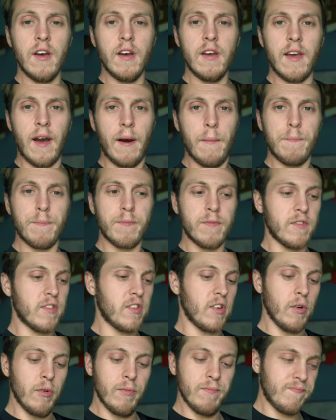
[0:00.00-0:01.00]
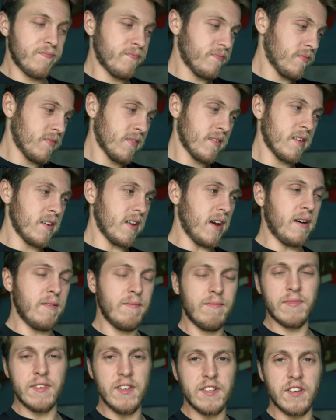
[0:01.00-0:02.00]
Yeah, so yeah,
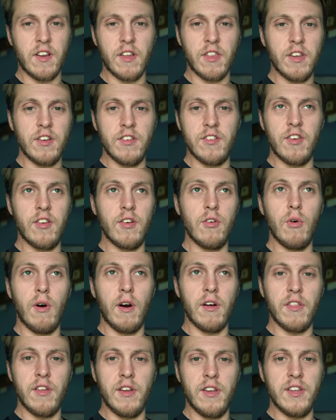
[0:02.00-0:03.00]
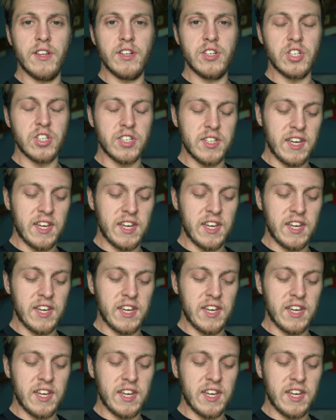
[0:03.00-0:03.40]
there's nothing to do other than just